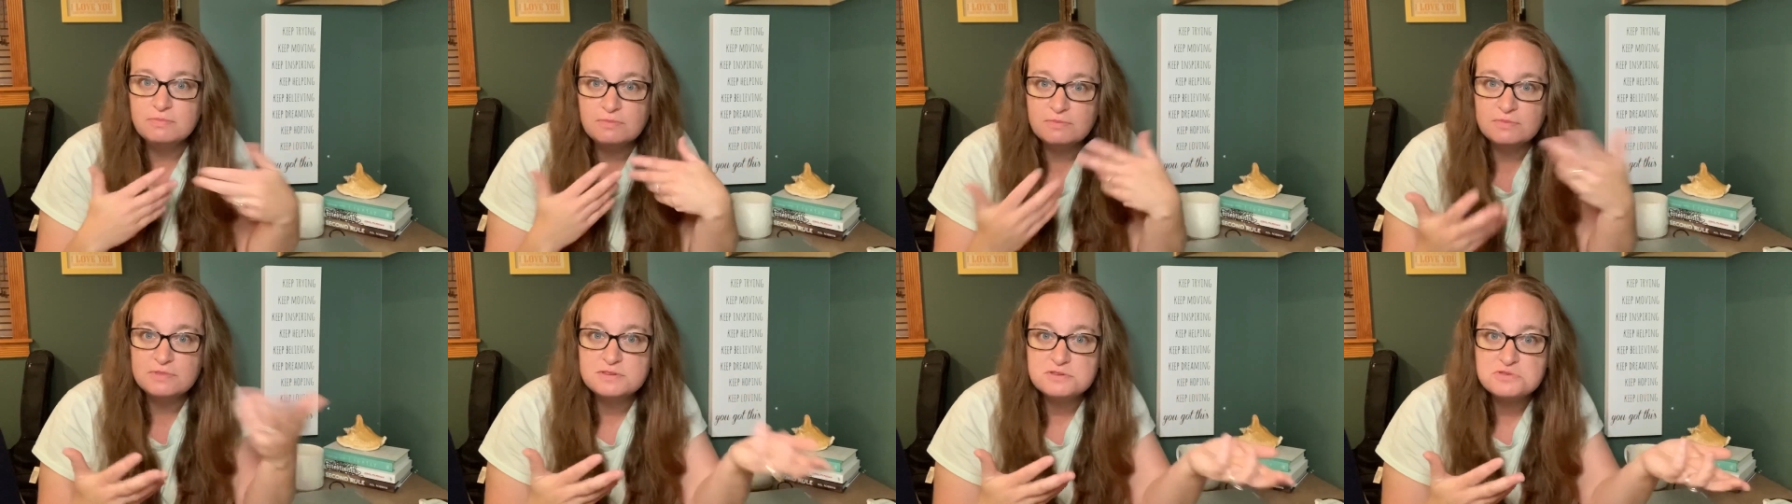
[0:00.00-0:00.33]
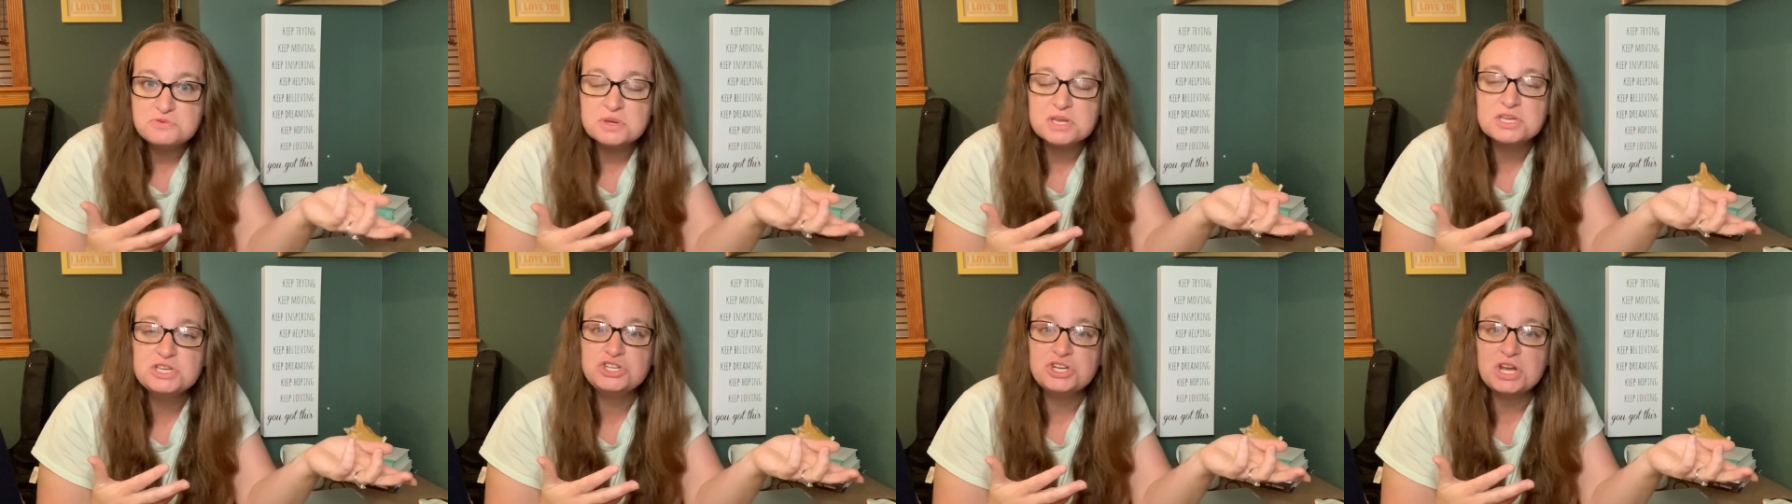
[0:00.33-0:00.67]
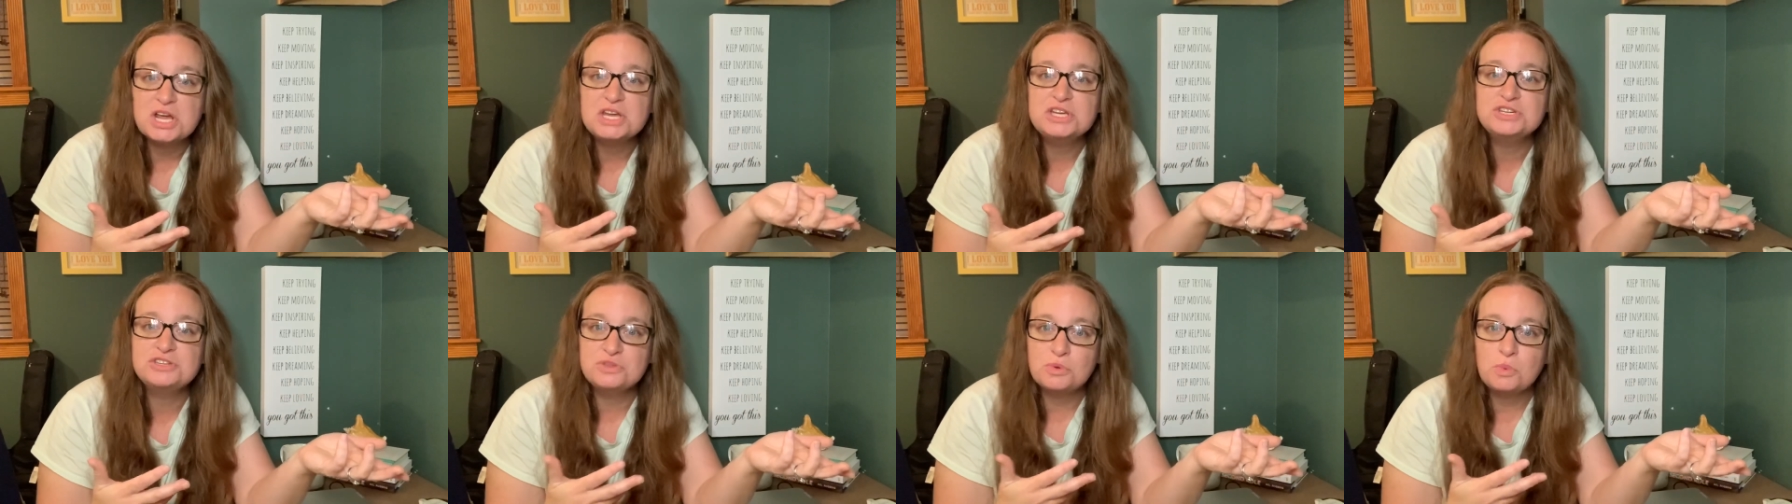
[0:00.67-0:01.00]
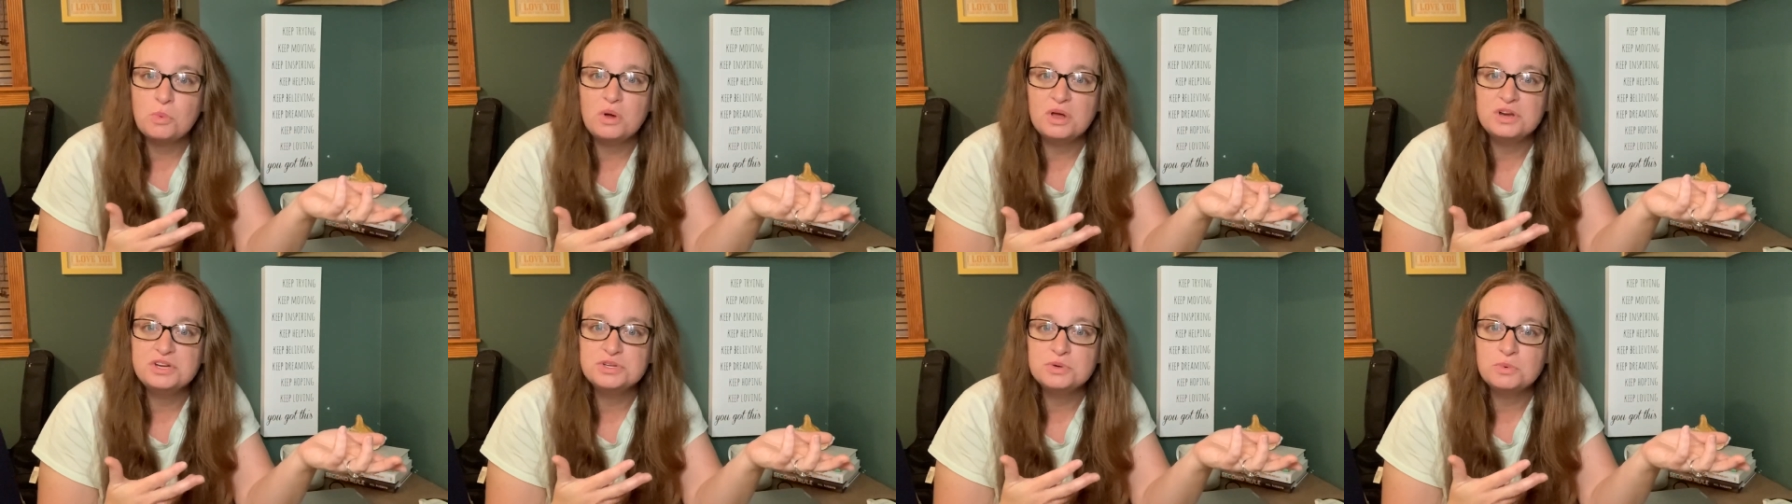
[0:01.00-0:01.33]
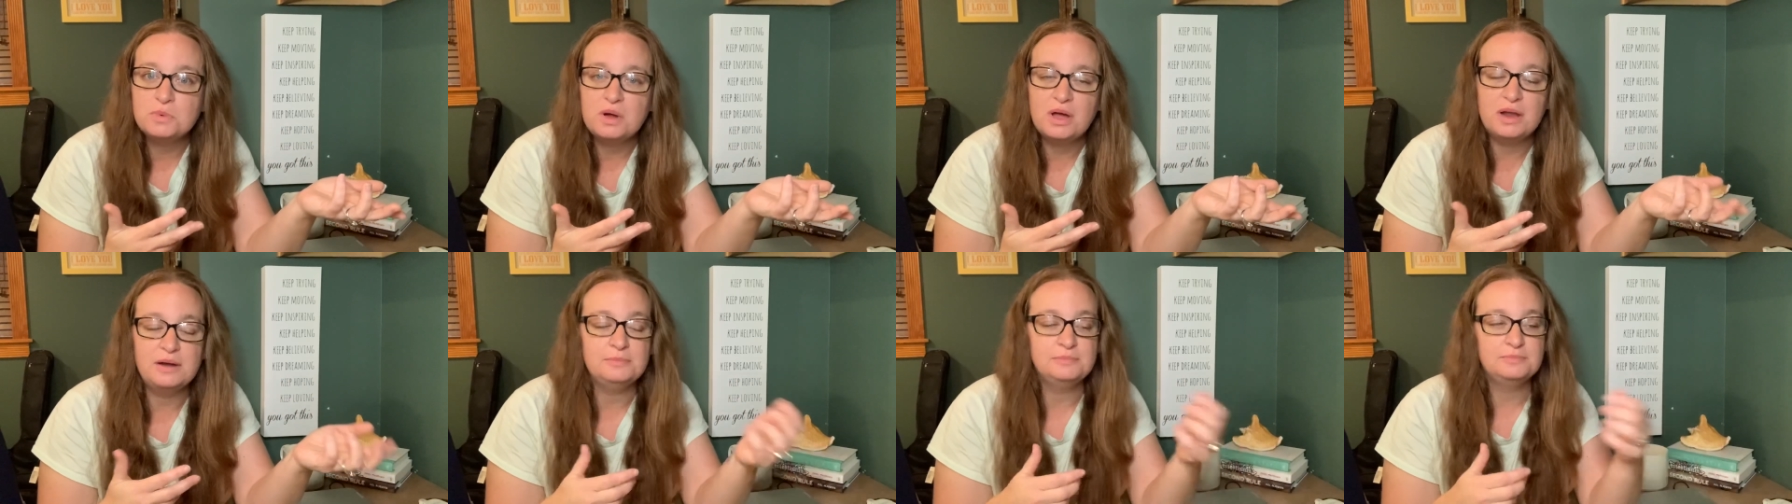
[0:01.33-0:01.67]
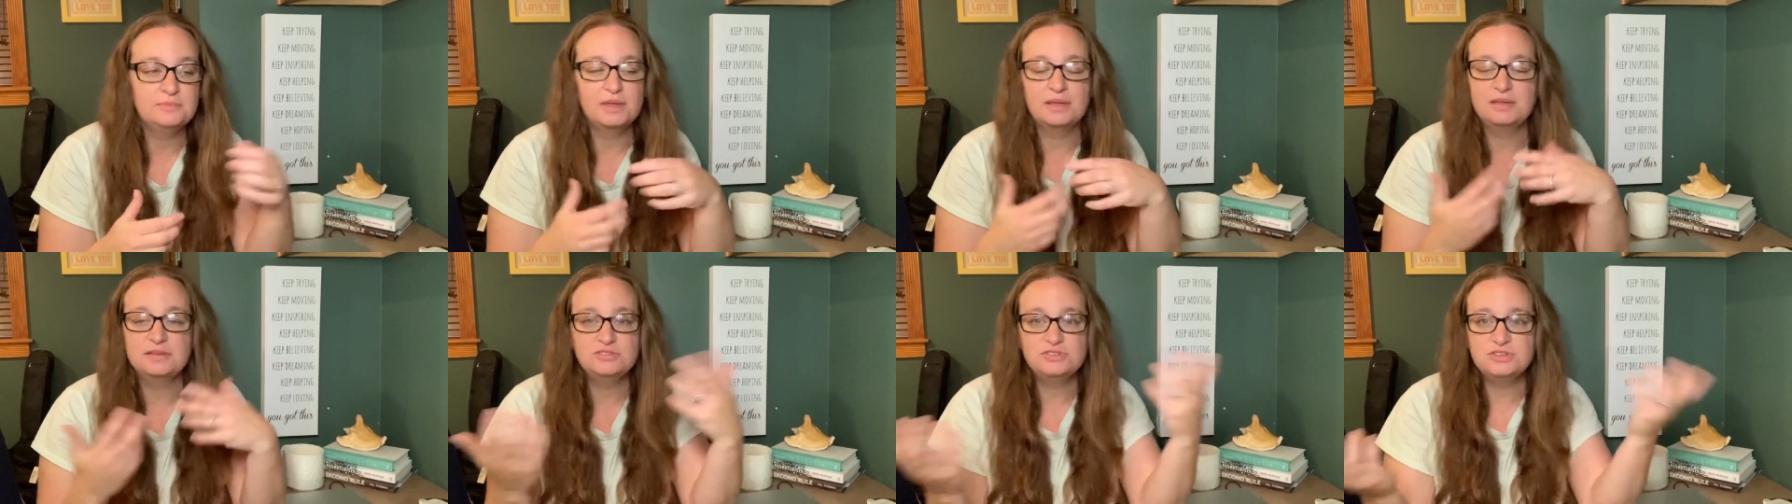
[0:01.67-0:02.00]
to exchange the one to one.
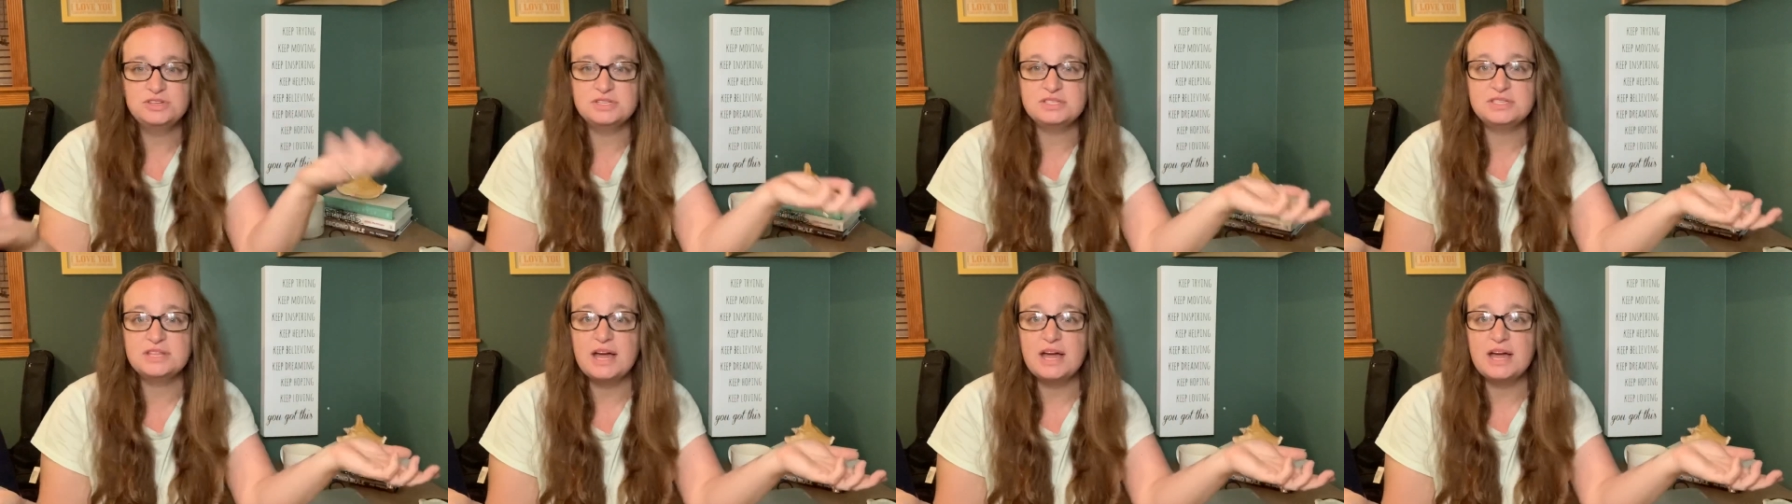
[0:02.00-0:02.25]
It's just